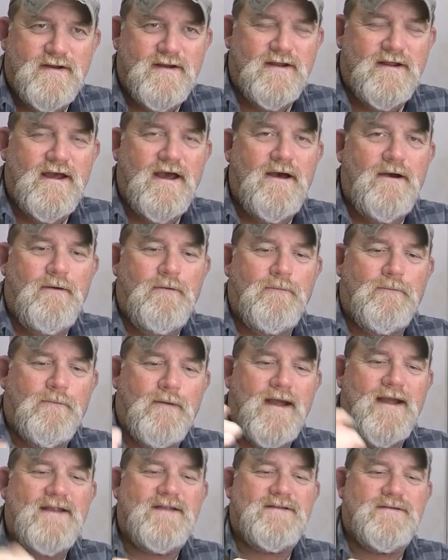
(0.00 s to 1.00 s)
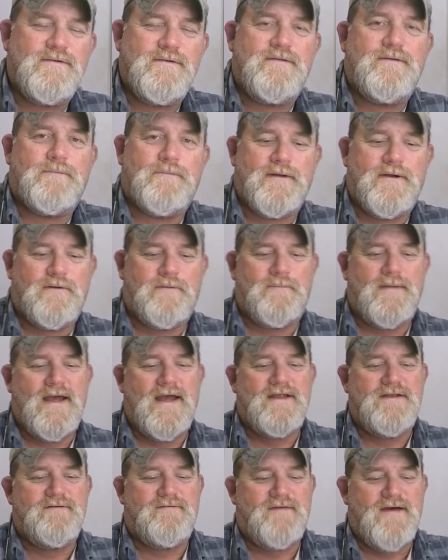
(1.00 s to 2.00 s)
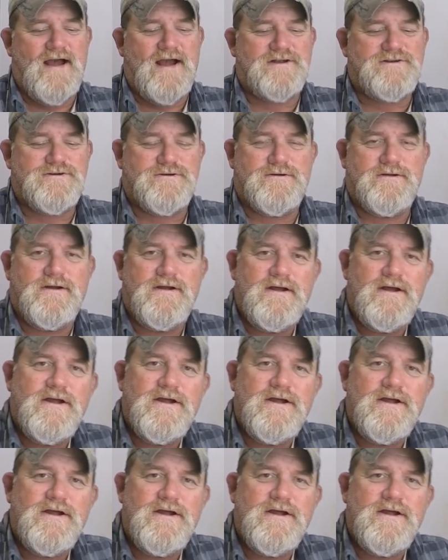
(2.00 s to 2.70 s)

go right to the real manufacturer